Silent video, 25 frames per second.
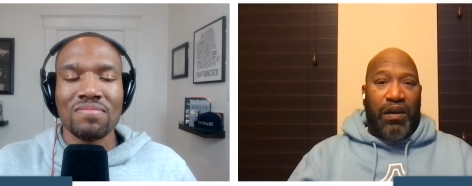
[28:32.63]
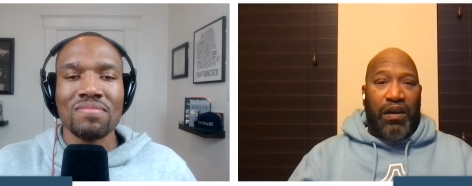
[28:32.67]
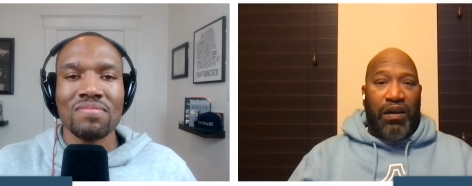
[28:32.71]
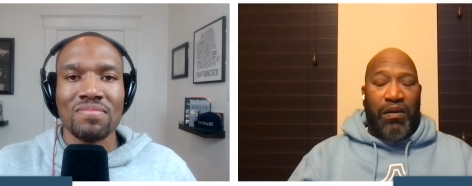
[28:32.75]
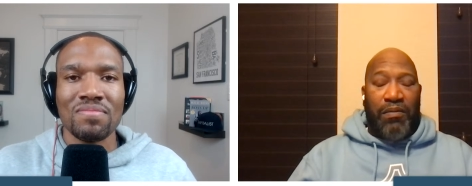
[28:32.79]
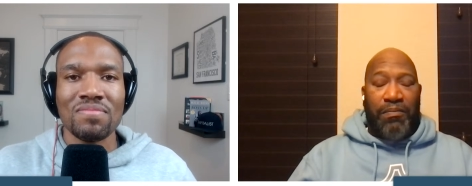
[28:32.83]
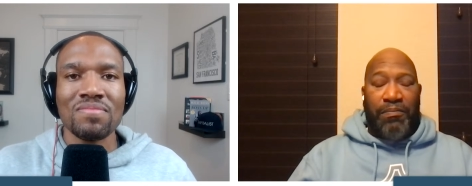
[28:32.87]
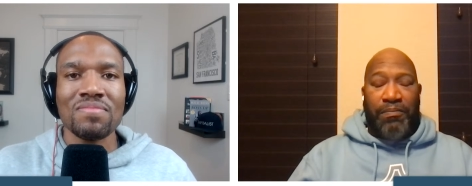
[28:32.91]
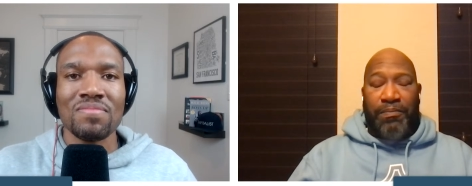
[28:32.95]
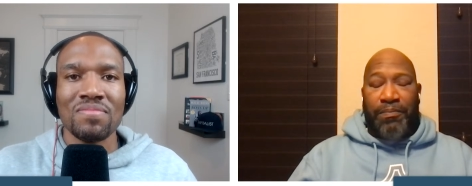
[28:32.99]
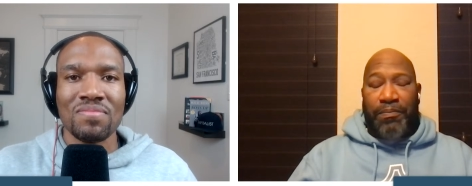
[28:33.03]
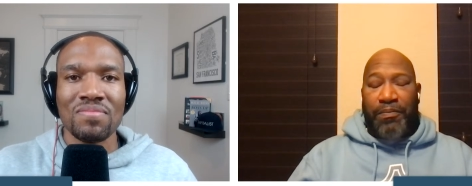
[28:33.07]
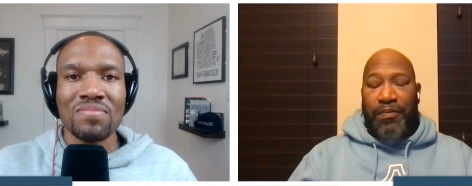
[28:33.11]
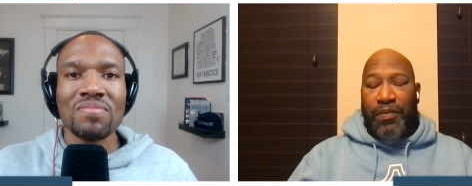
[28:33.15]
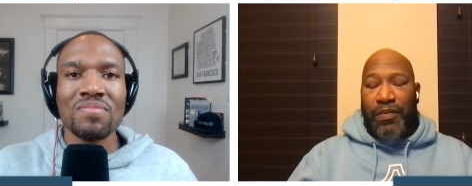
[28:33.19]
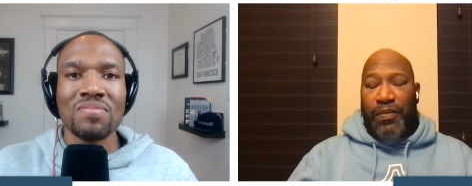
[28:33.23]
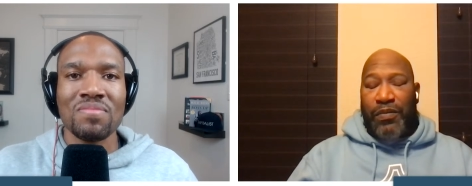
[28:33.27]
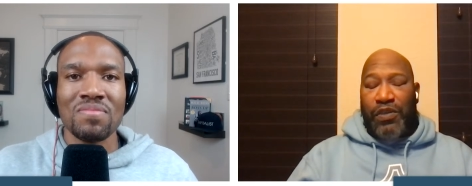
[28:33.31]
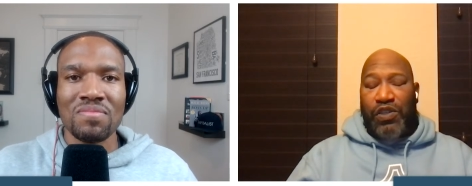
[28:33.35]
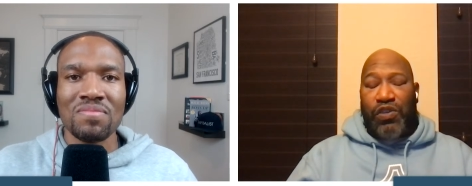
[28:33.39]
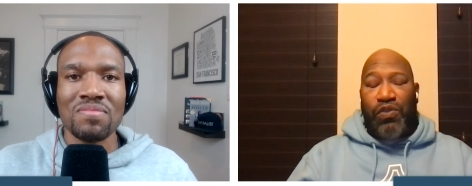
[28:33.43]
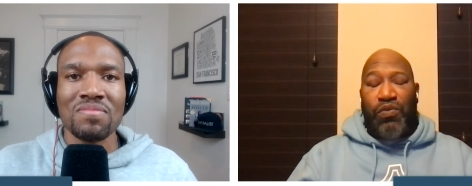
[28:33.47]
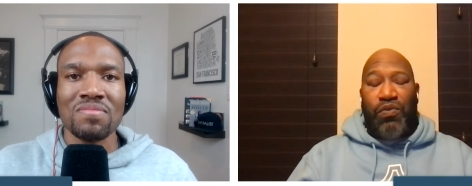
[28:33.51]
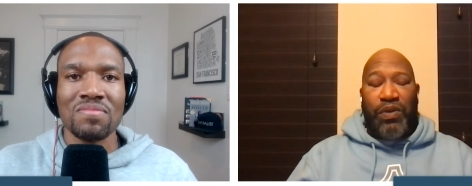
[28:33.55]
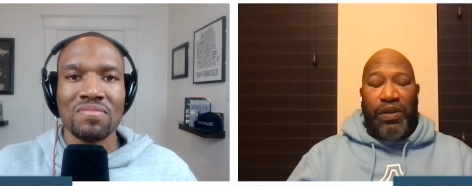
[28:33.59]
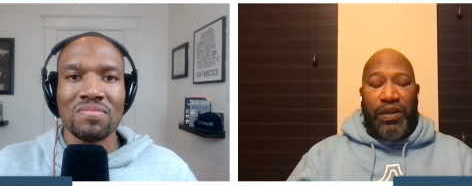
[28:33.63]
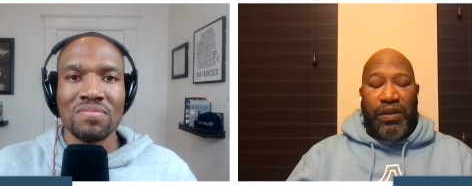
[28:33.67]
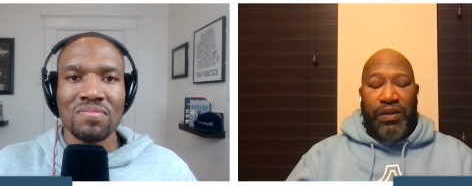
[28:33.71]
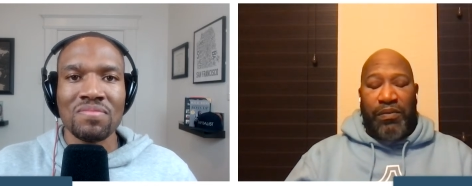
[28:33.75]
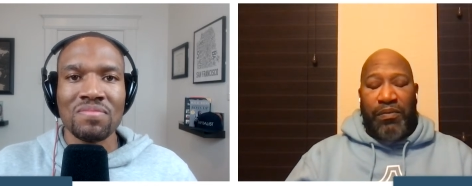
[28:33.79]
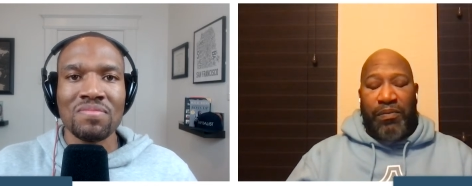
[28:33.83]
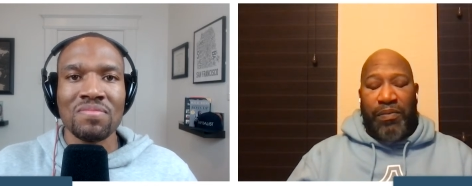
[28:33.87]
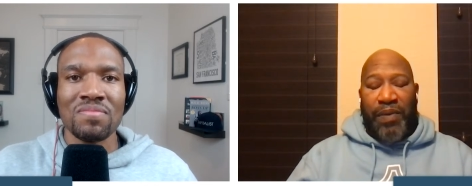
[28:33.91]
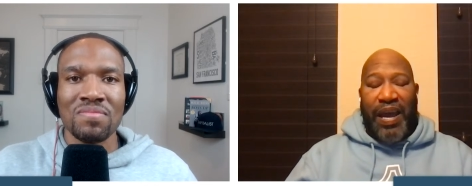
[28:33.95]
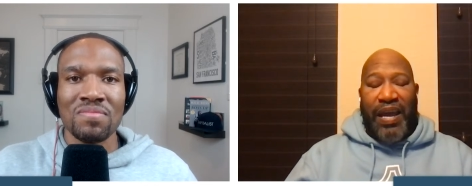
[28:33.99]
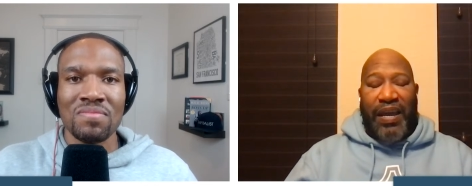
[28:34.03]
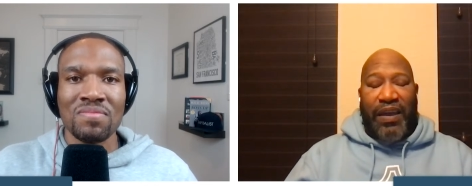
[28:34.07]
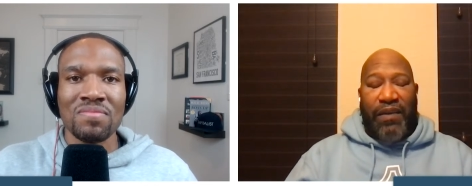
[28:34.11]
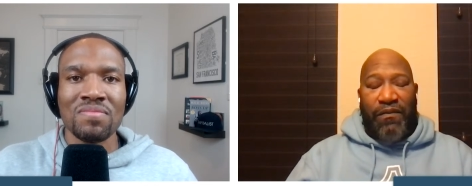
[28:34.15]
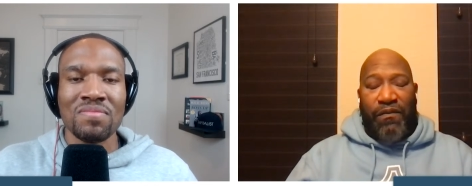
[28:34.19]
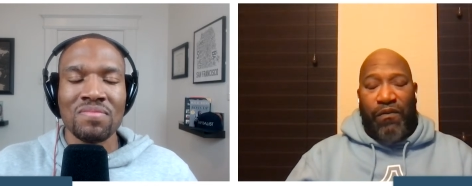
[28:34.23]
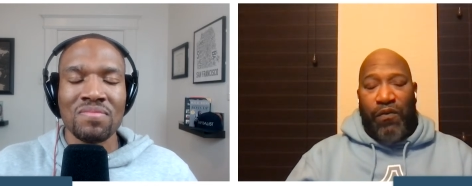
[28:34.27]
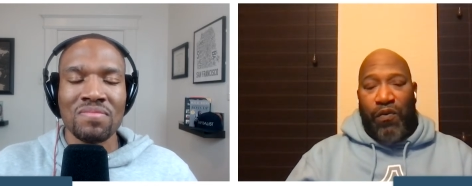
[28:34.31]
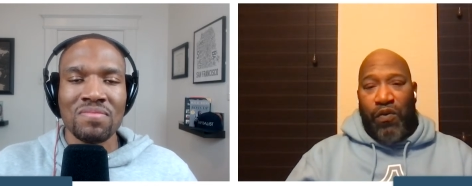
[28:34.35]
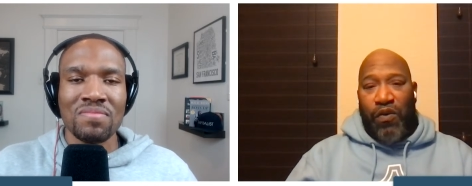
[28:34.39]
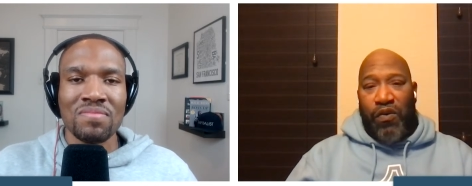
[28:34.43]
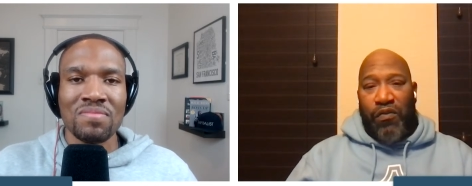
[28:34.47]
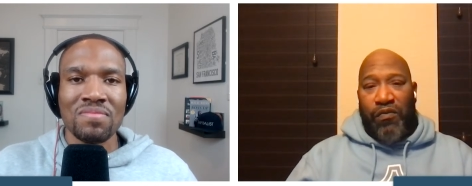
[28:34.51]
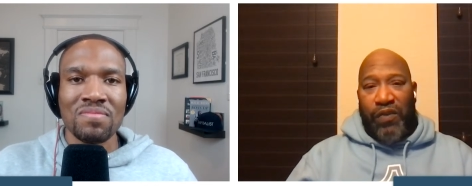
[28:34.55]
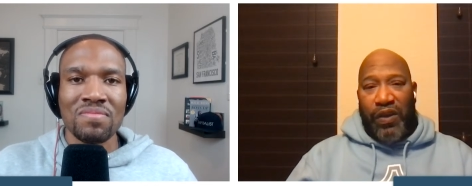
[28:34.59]
Speaker 1: to and back and
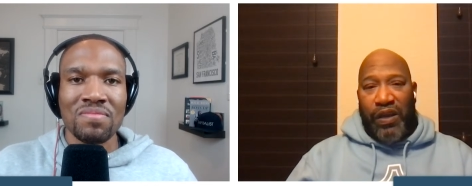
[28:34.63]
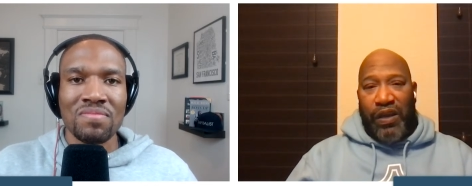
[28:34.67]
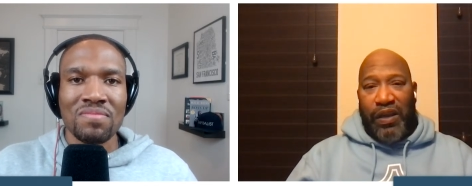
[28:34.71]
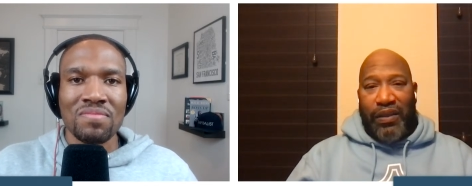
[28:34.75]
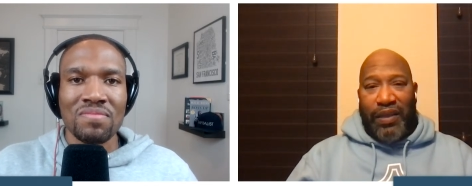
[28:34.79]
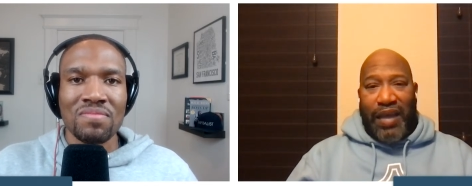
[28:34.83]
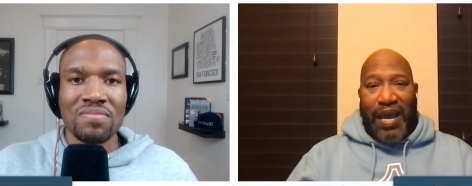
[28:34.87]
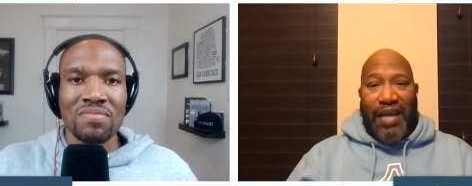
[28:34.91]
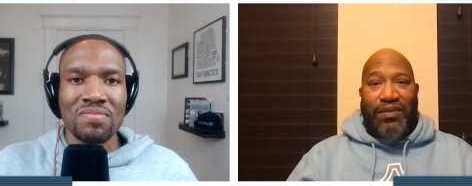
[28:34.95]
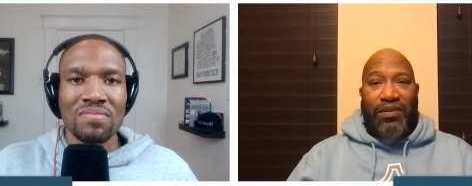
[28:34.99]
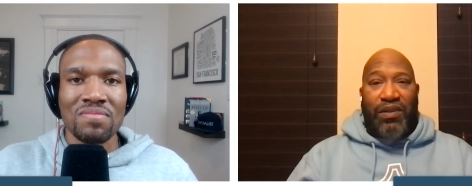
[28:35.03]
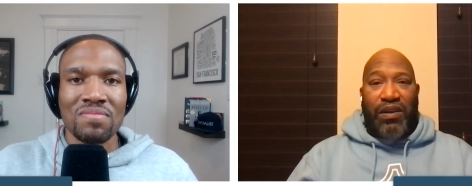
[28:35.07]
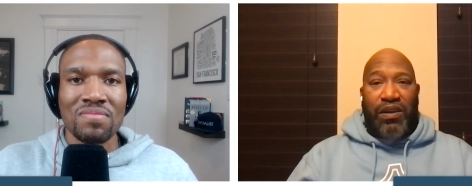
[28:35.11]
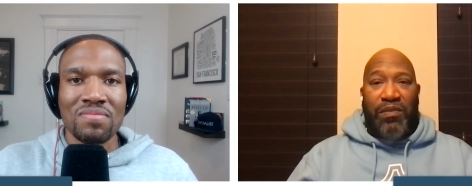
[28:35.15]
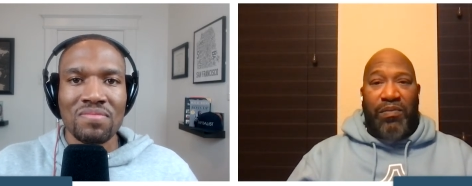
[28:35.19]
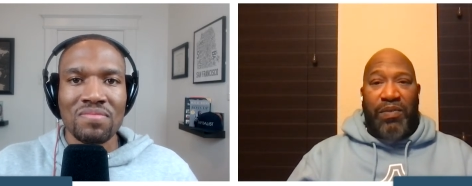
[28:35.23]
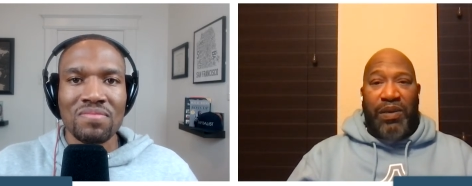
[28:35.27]
forth. That's